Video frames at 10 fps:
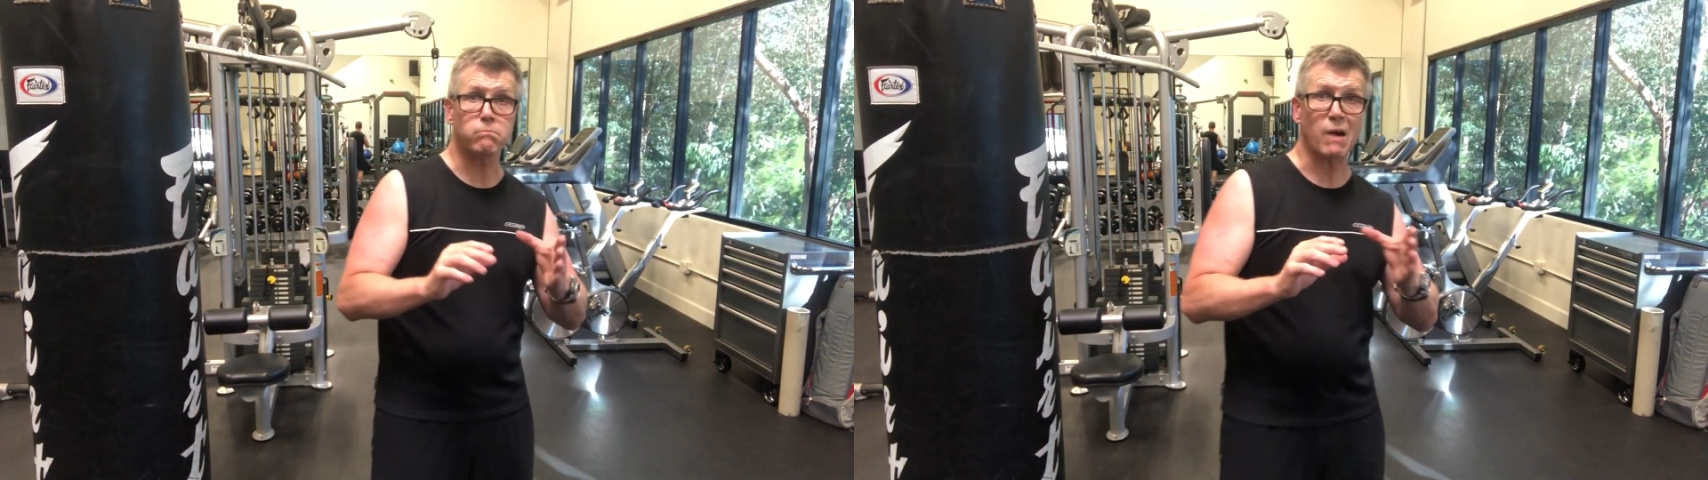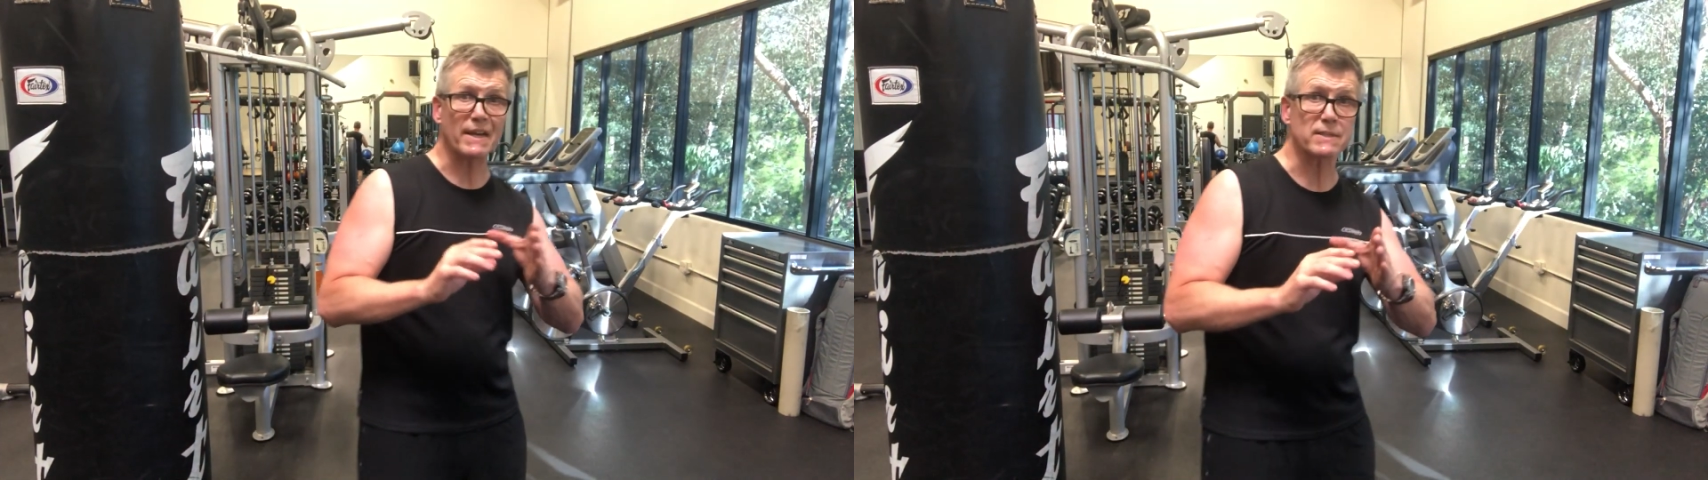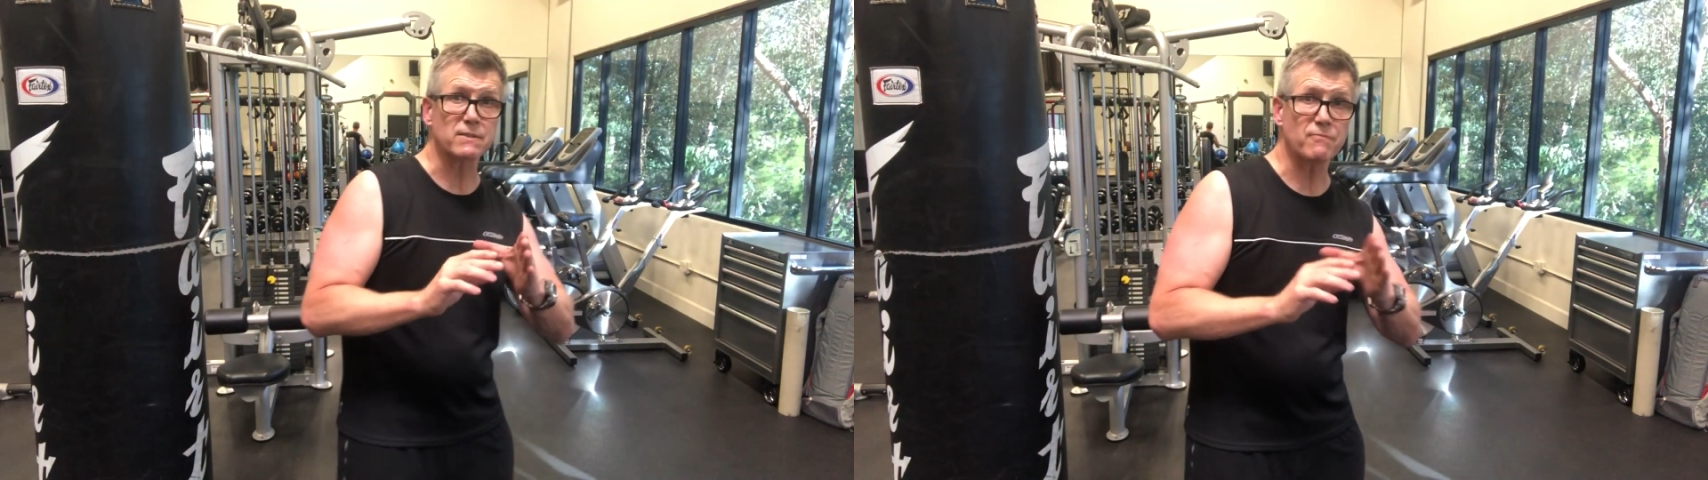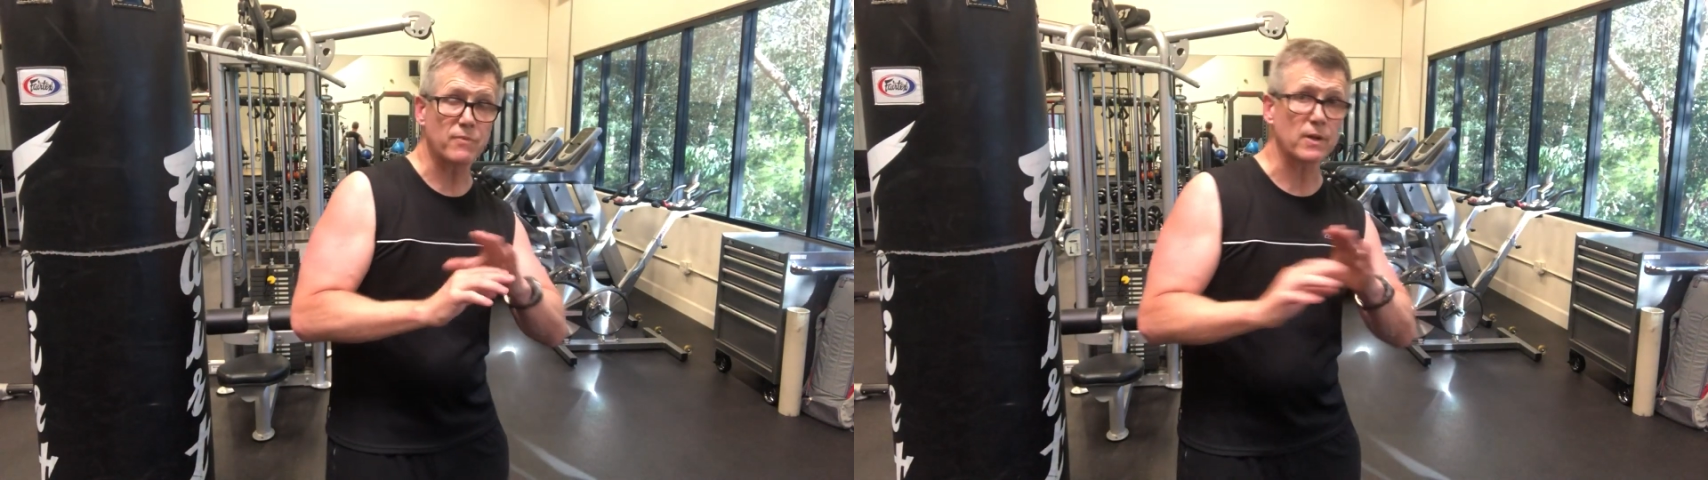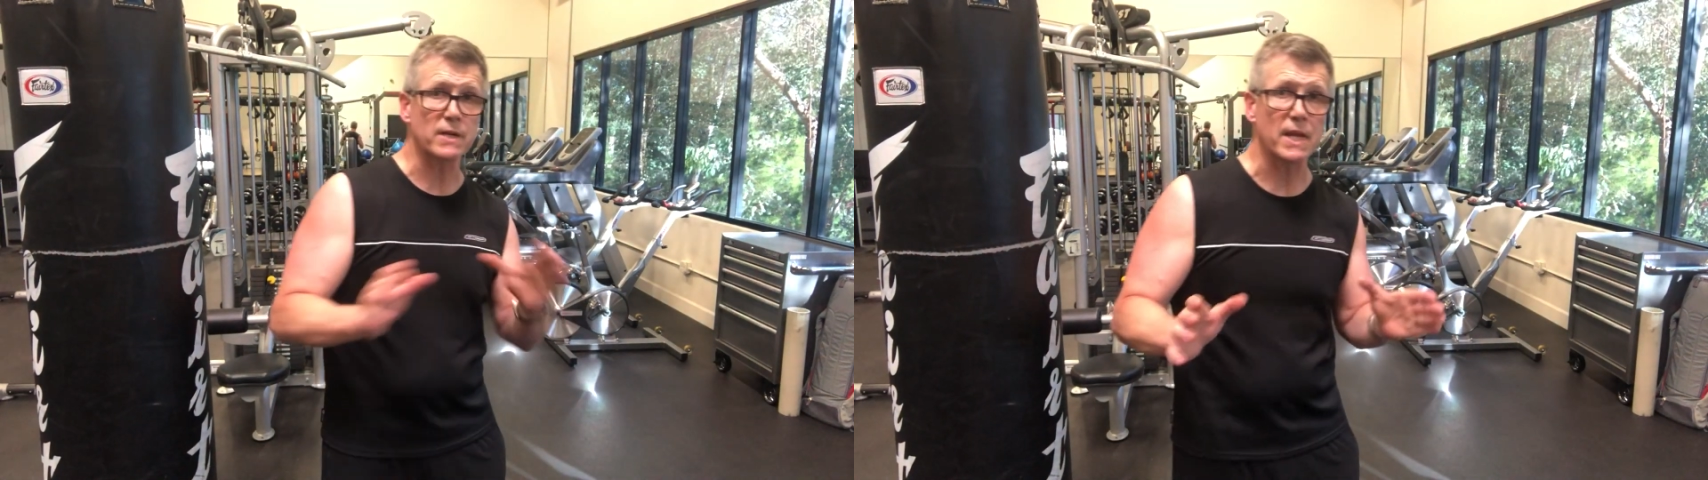by its
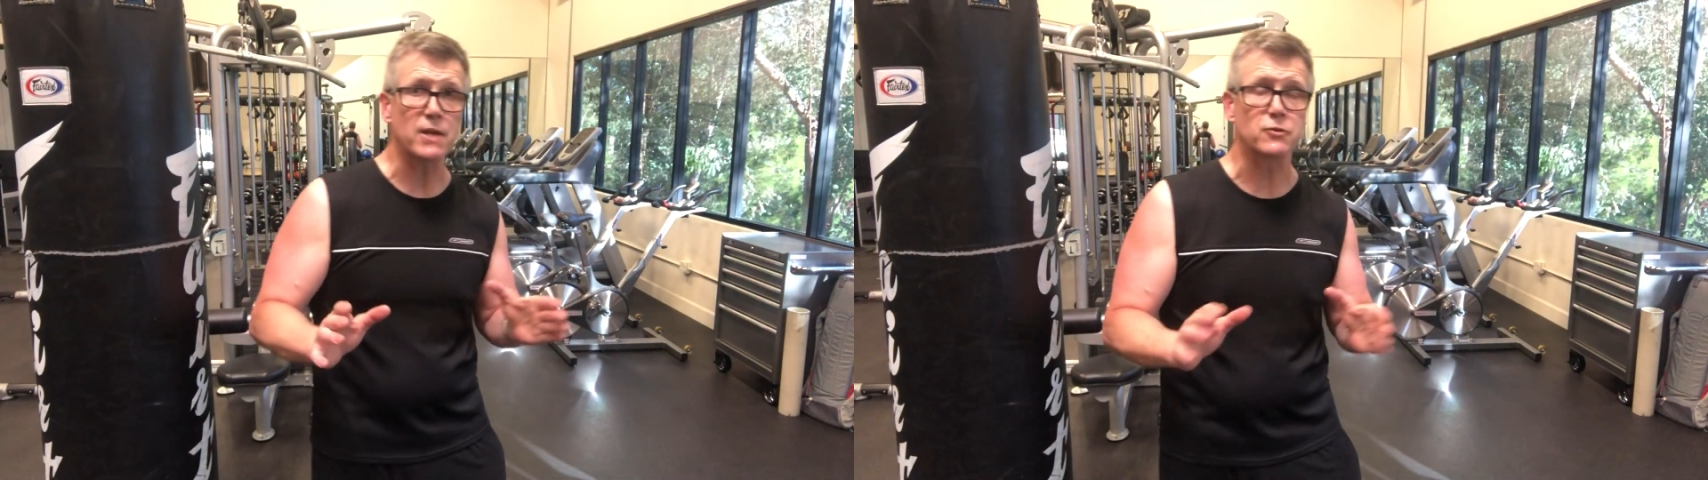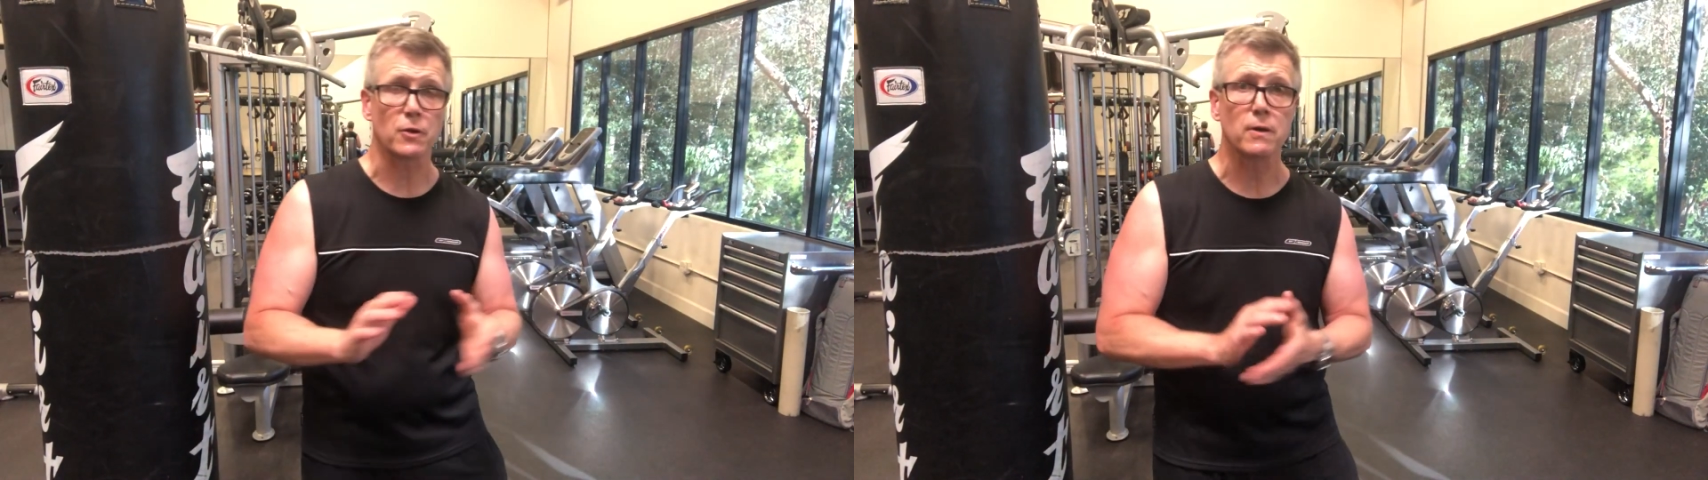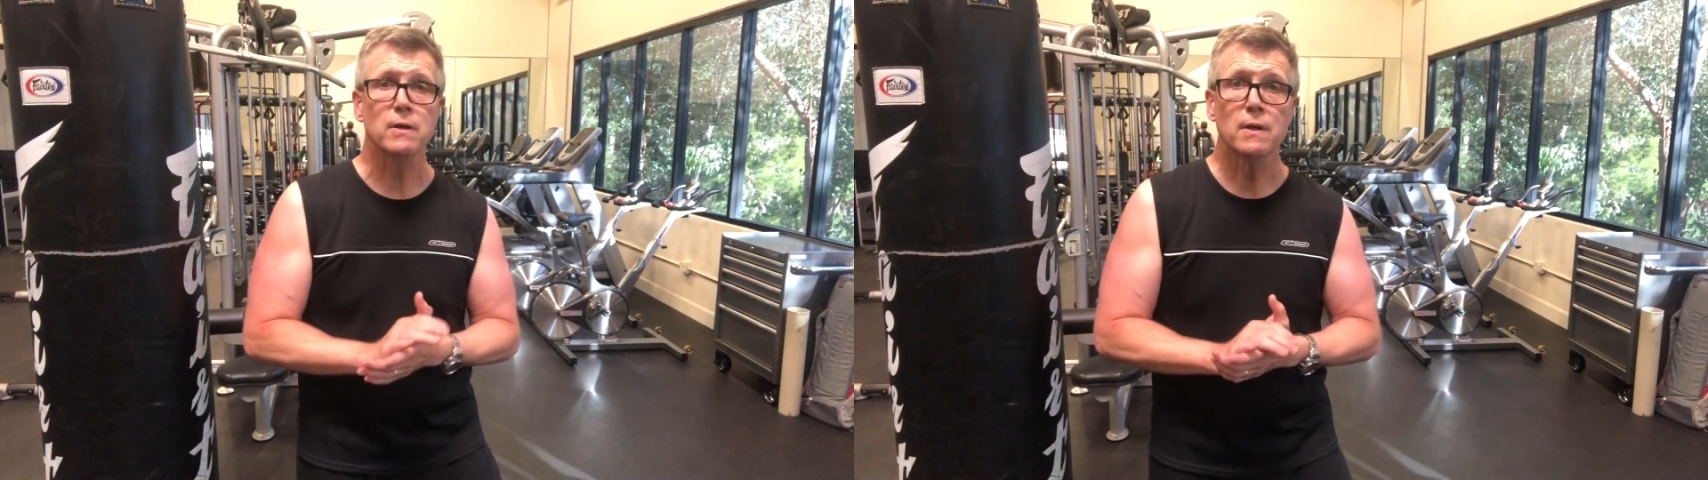very nature,